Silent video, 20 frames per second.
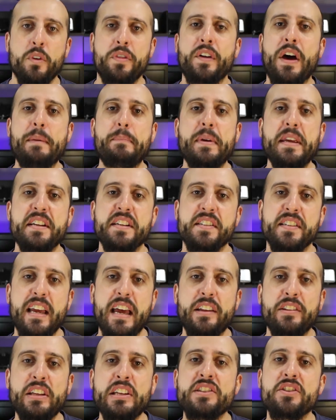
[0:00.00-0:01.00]
With that being
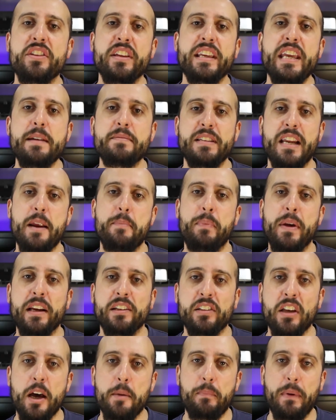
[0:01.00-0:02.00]
said, these are the games that I
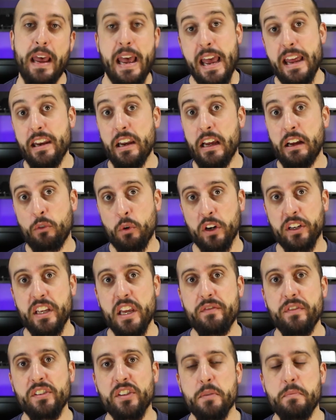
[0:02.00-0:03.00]
picked up and were
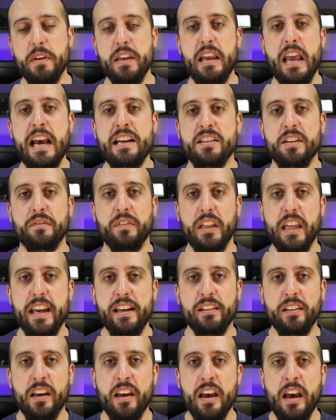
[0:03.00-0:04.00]
given to me as of
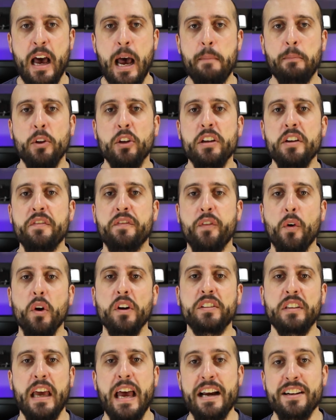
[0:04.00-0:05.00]
late. I'm looking
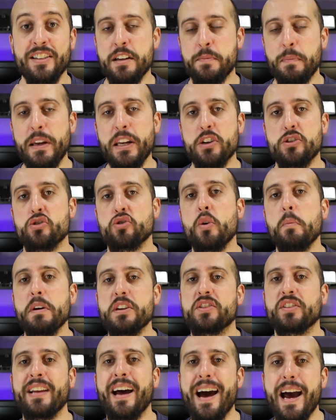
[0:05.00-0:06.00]
forward to actually spending so
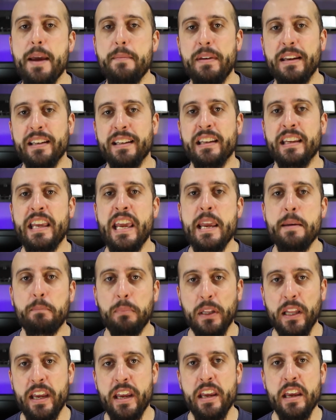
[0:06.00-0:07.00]
much time in
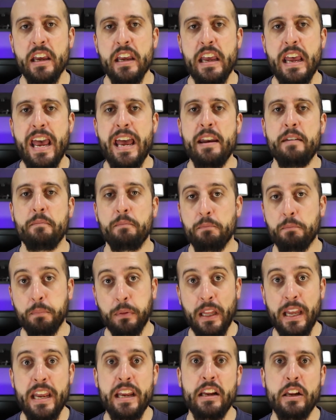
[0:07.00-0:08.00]
gameplay and
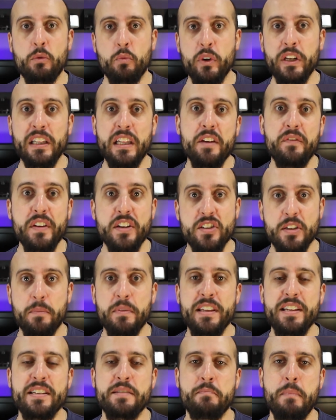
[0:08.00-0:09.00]
playing and reliving
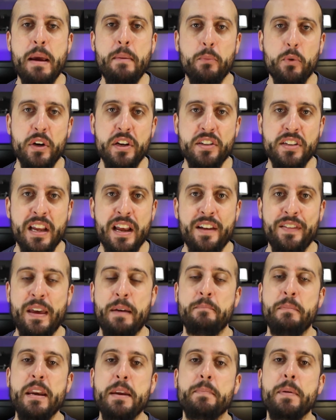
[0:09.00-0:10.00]
some of these memories
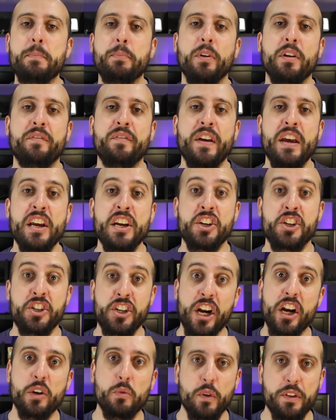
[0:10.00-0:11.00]
that many people have
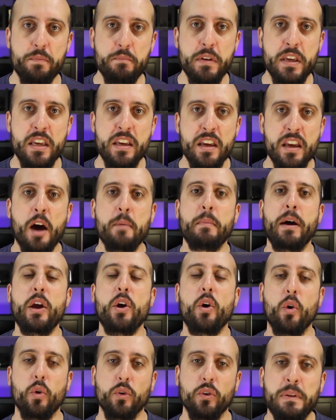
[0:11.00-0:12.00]
shared with me on
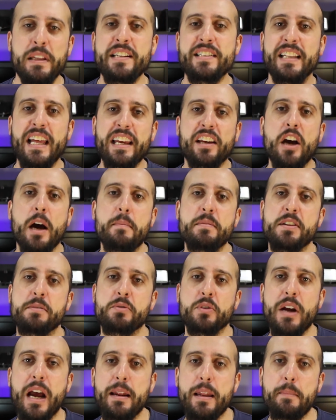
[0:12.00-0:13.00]
my own. Please like, comment,
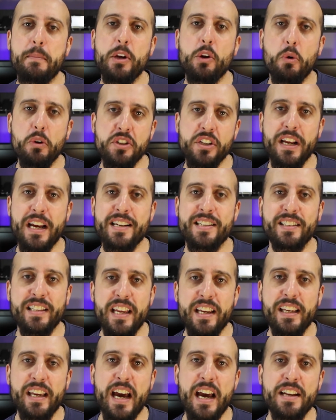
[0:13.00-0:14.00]
subscribe. Let me know what you guys
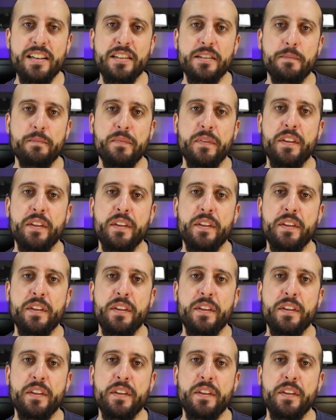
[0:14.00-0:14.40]
think, guys.